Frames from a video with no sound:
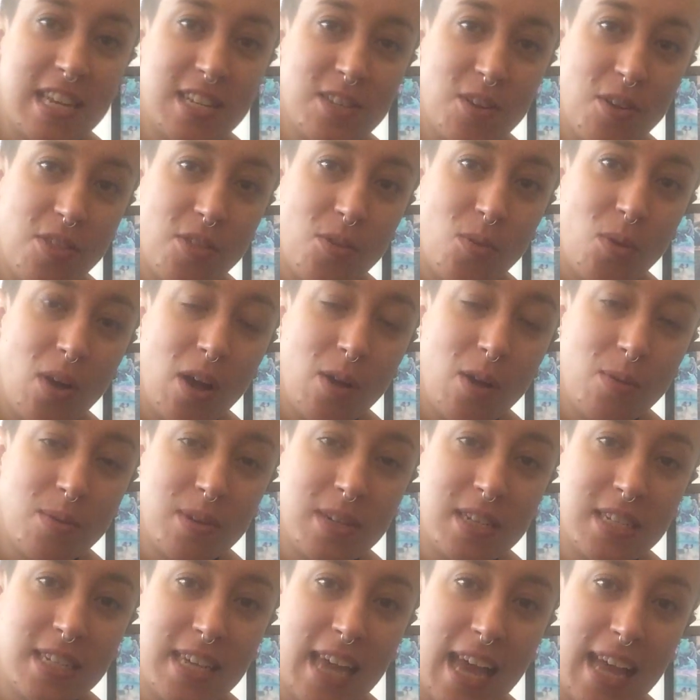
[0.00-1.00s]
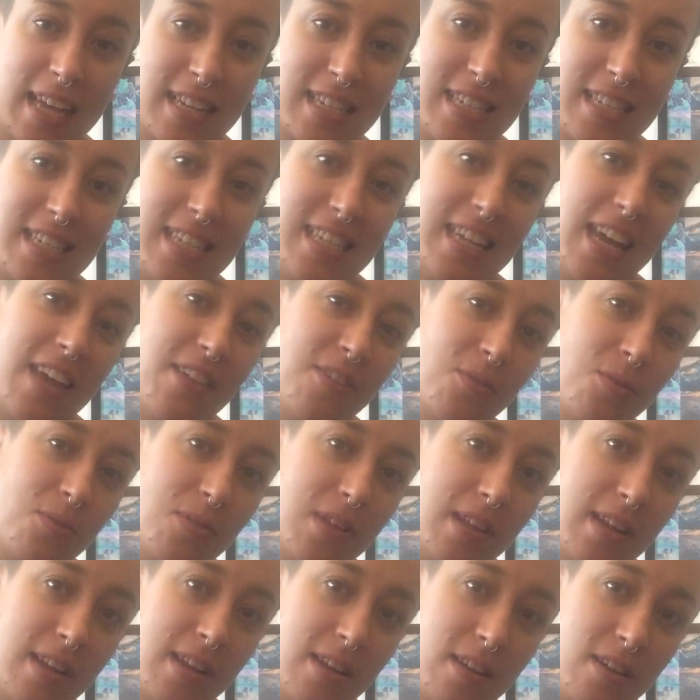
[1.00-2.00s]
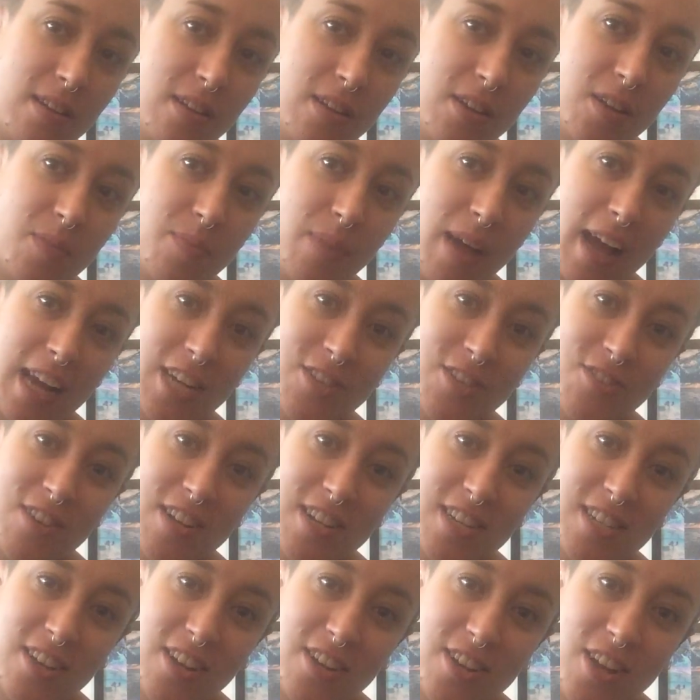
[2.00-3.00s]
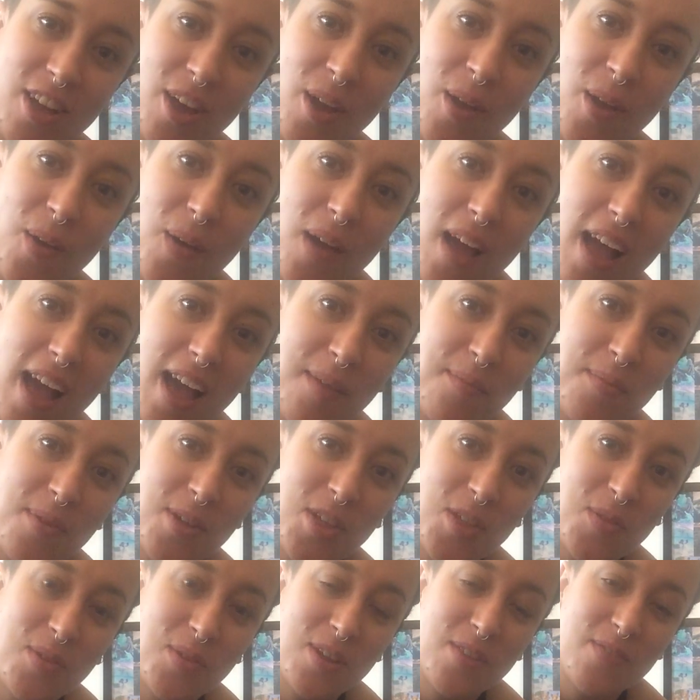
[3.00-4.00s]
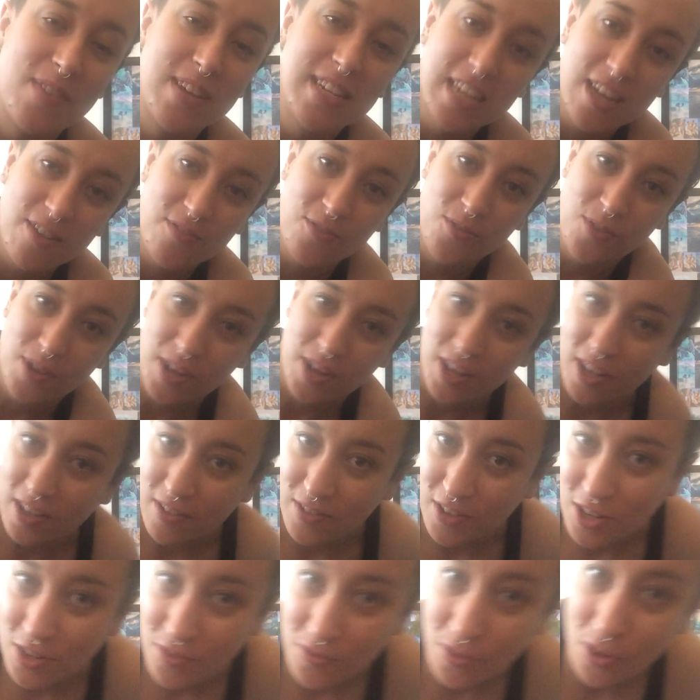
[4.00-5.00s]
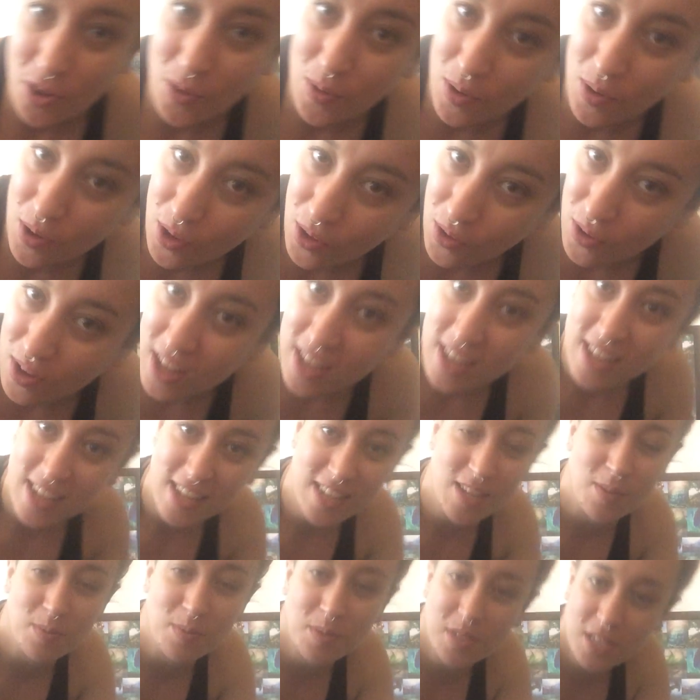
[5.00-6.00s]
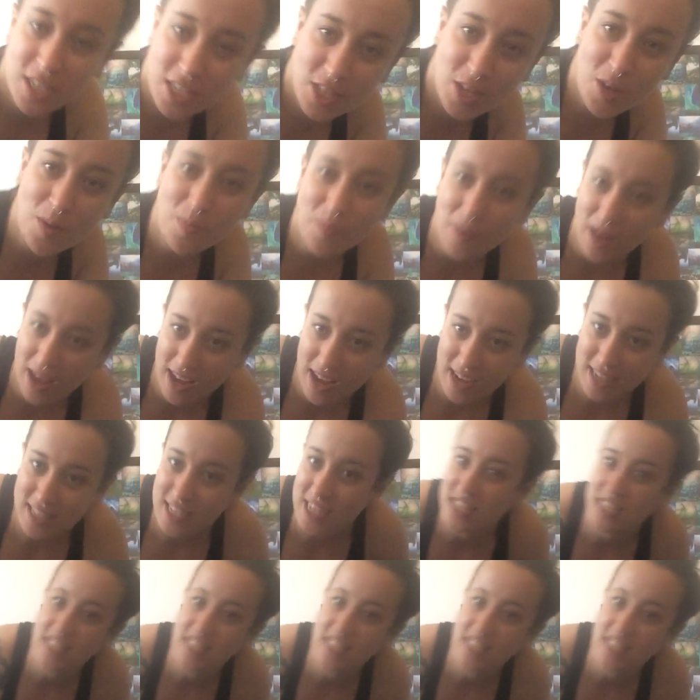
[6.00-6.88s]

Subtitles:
so I thought I would get together all the little good back stretches I know and put it on a video for you to follow along. I'm just going to scoot back so you